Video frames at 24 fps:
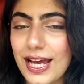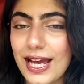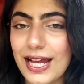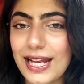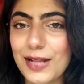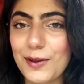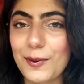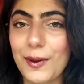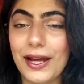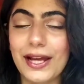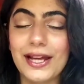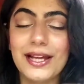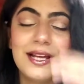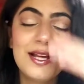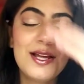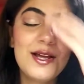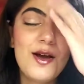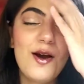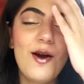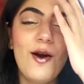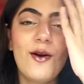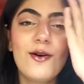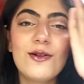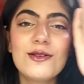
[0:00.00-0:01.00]
Anyway,
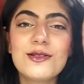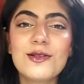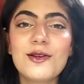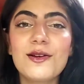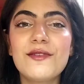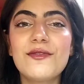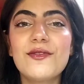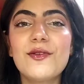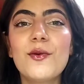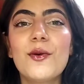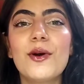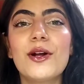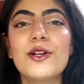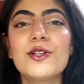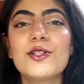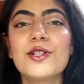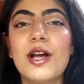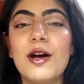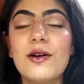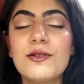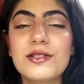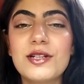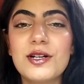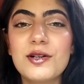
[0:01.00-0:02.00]
also, if you want to
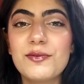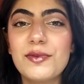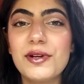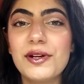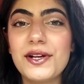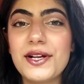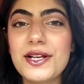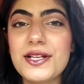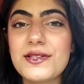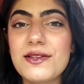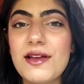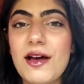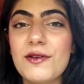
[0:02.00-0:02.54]
shout out berries,